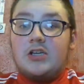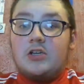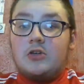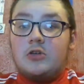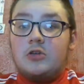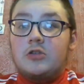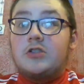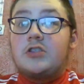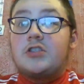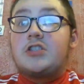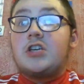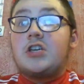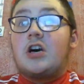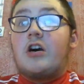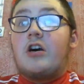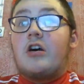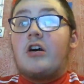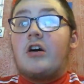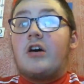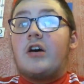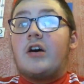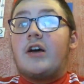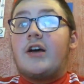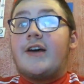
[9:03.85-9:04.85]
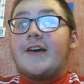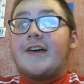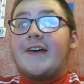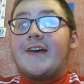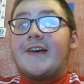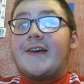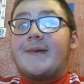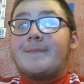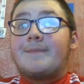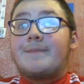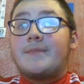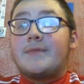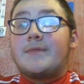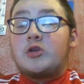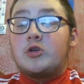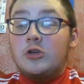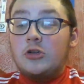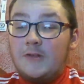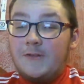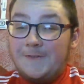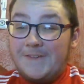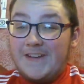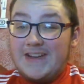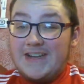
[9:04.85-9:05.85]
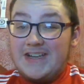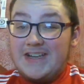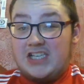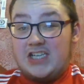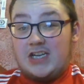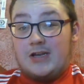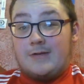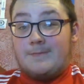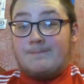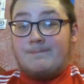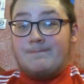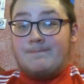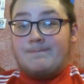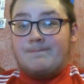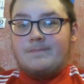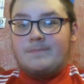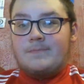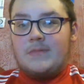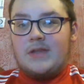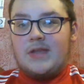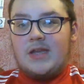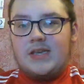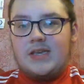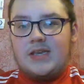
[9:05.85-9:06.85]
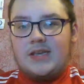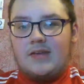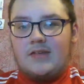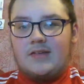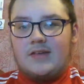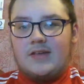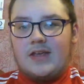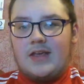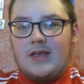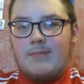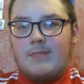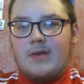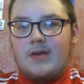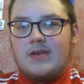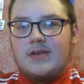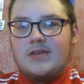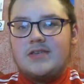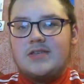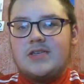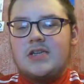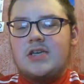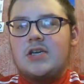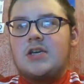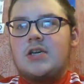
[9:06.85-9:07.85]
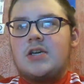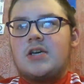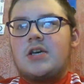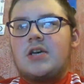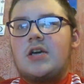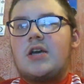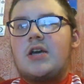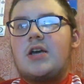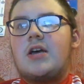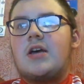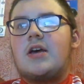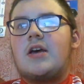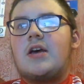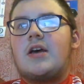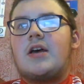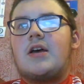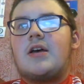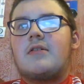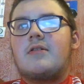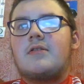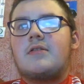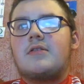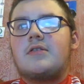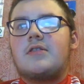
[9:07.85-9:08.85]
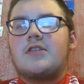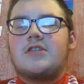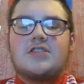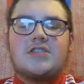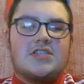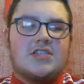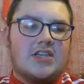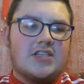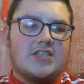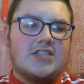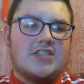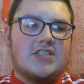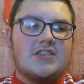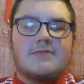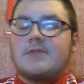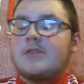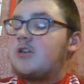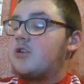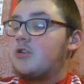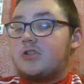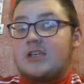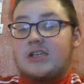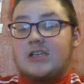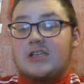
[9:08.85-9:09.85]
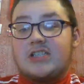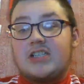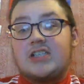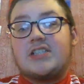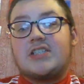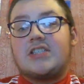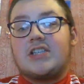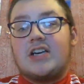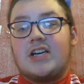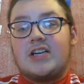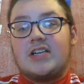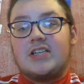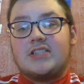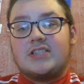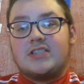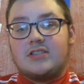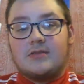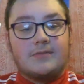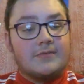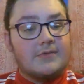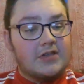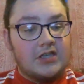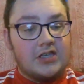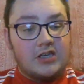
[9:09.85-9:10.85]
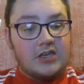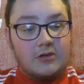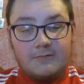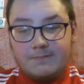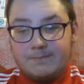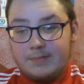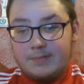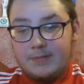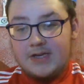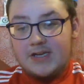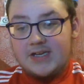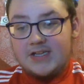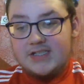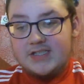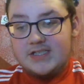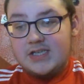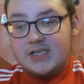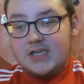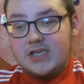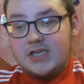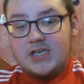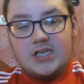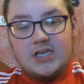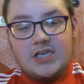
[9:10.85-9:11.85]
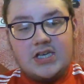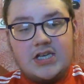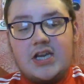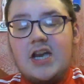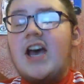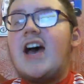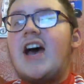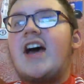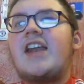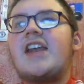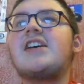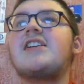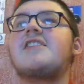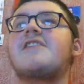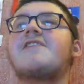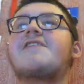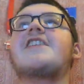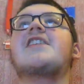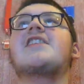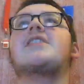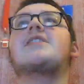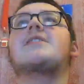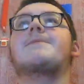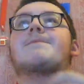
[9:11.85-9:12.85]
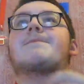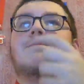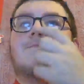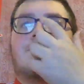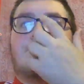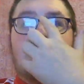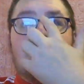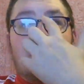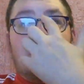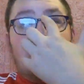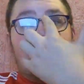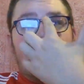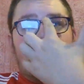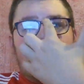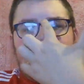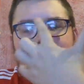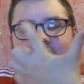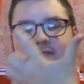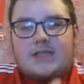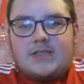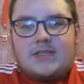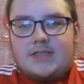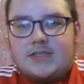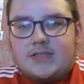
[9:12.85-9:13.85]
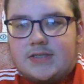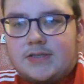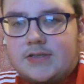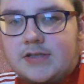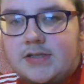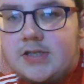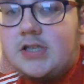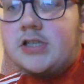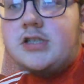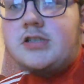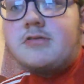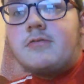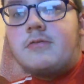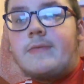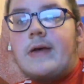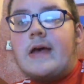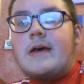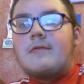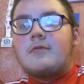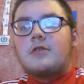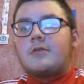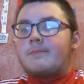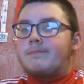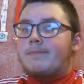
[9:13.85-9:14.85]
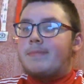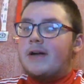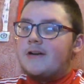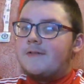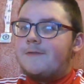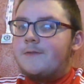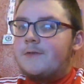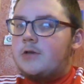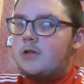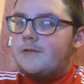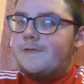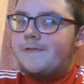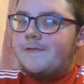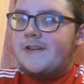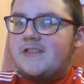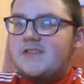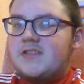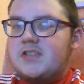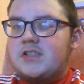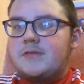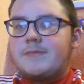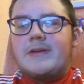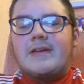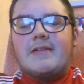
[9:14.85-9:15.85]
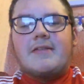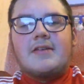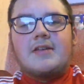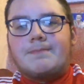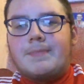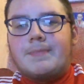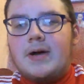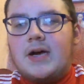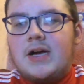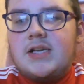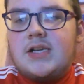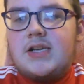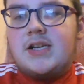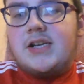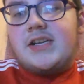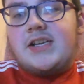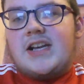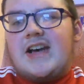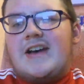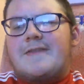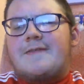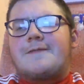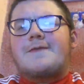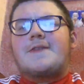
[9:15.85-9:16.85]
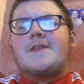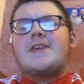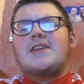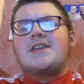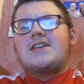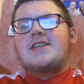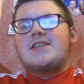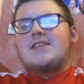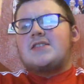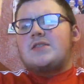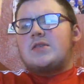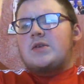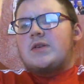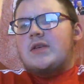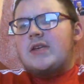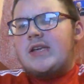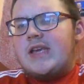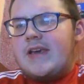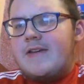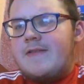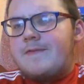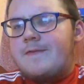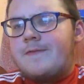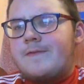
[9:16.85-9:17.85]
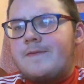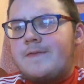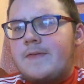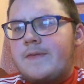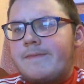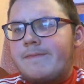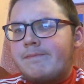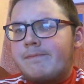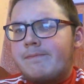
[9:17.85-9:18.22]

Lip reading: could feature in this game, and there's chances that we could actually start some of the youth players. And I think, yeah, I said Sergio Romero, back 4 I think it's going to be Eric Barney. I think he's going to give